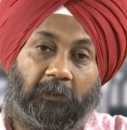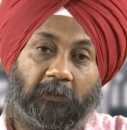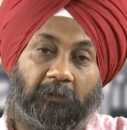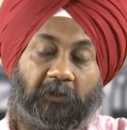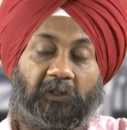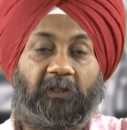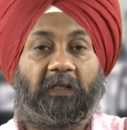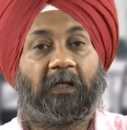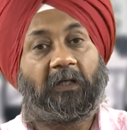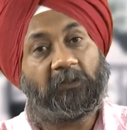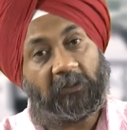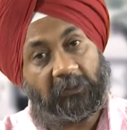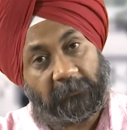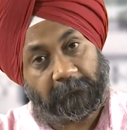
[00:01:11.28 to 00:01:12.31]
There are
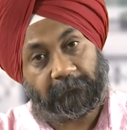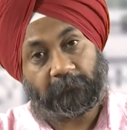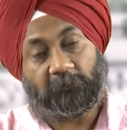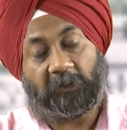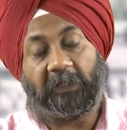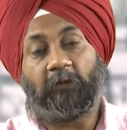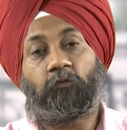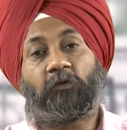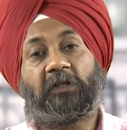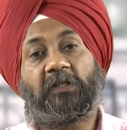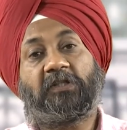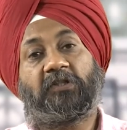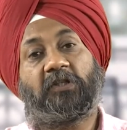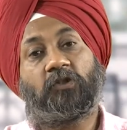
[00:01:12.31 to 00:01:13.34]
other
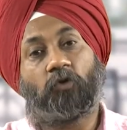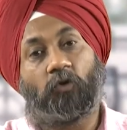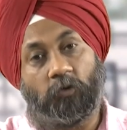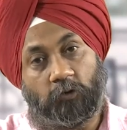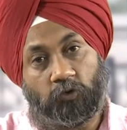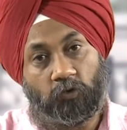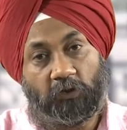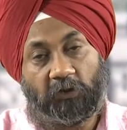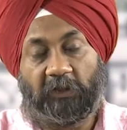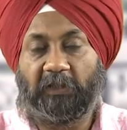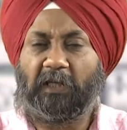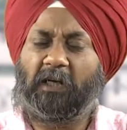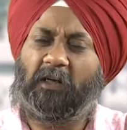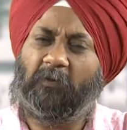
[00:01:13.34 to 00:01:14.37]
references also there
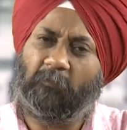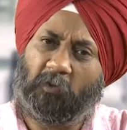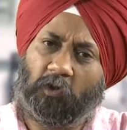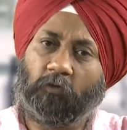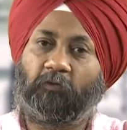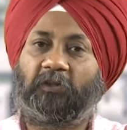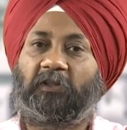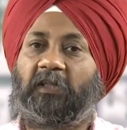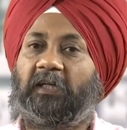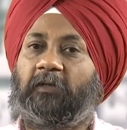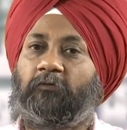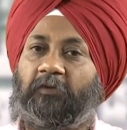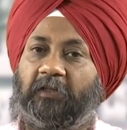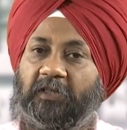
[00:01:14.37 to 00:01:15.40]
are number of other
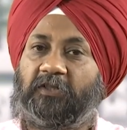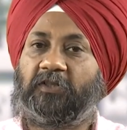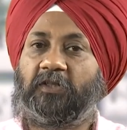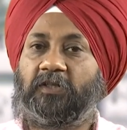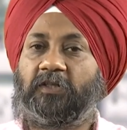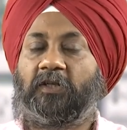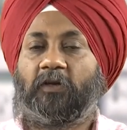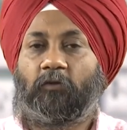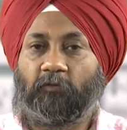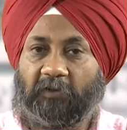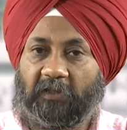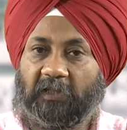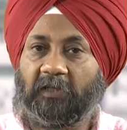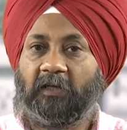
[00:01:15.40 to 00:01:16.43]
references
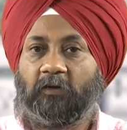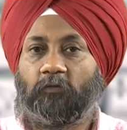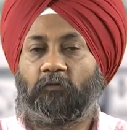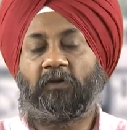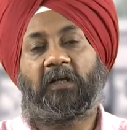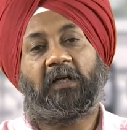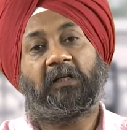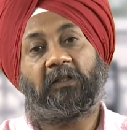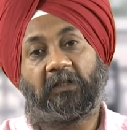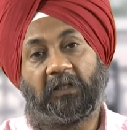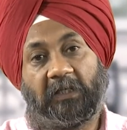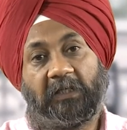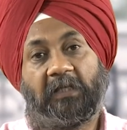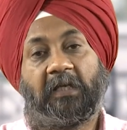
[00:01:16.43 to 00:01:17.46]
where we can
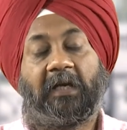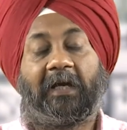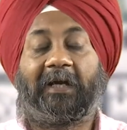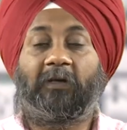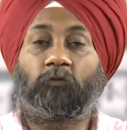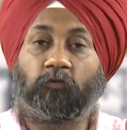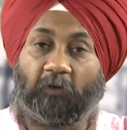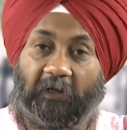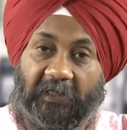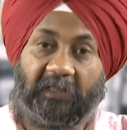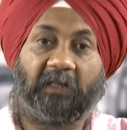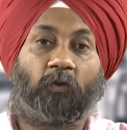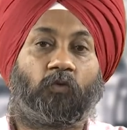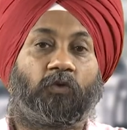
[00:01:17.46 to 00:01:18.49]
try and
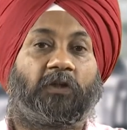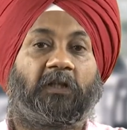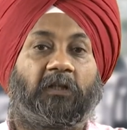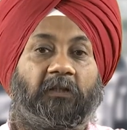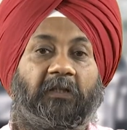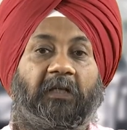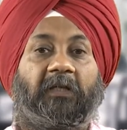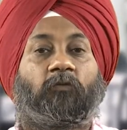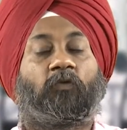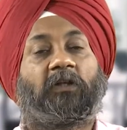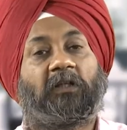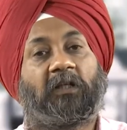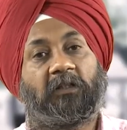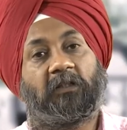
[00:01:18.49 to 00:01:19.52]
find out that
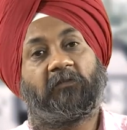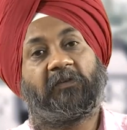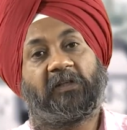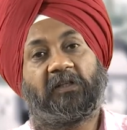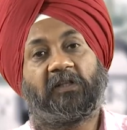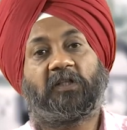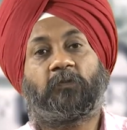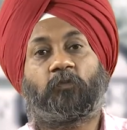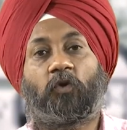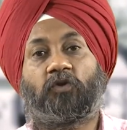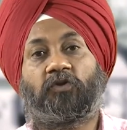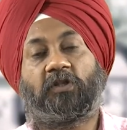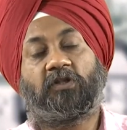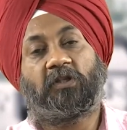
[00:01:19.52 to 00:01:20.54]
what are the various
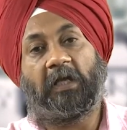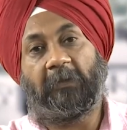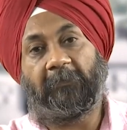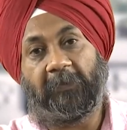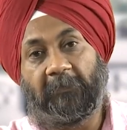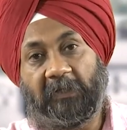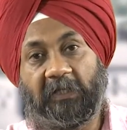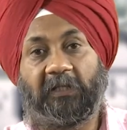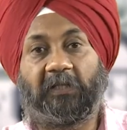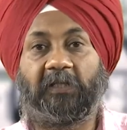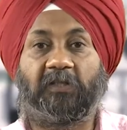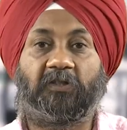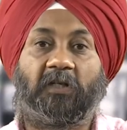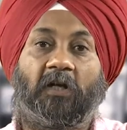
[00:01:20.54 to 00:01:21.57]
process
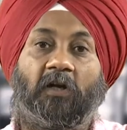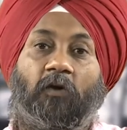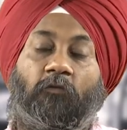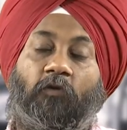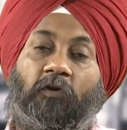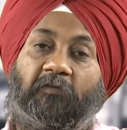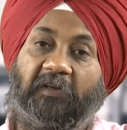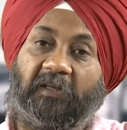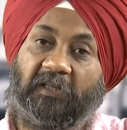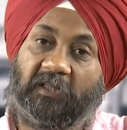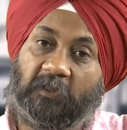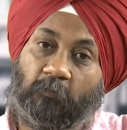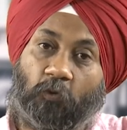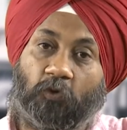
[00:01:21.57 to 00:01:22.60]
capabilities for
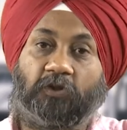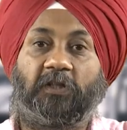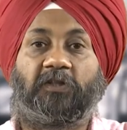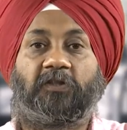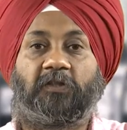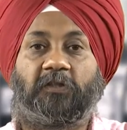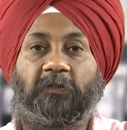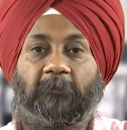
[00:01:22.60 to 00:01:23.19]
various processes.